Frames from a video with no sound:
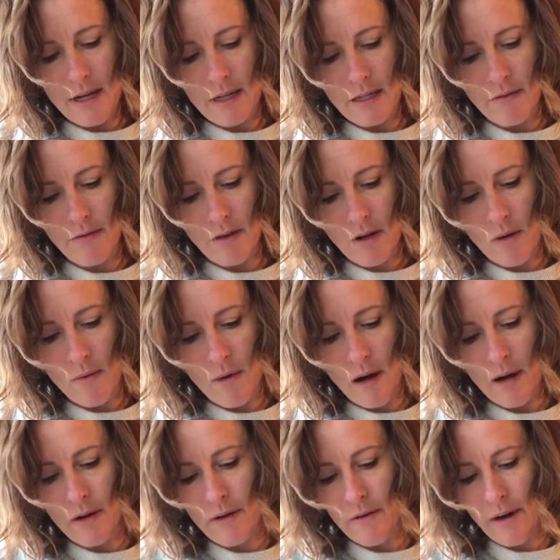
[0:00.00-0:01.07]
because if you don't
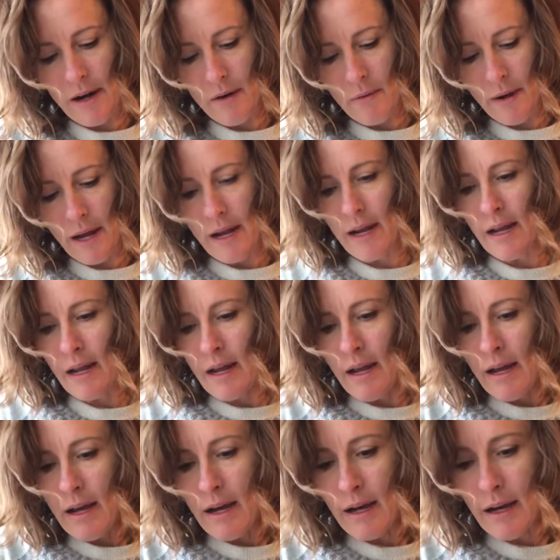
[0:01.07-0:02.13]
water it right away,
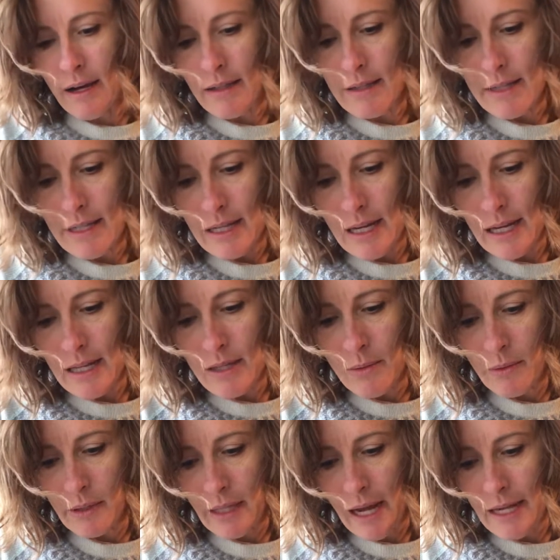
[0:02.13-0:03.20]
the seeds
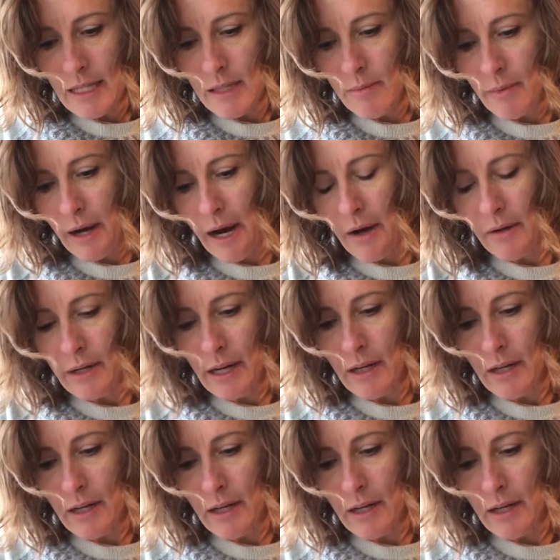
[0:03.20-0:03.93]
will not sprout.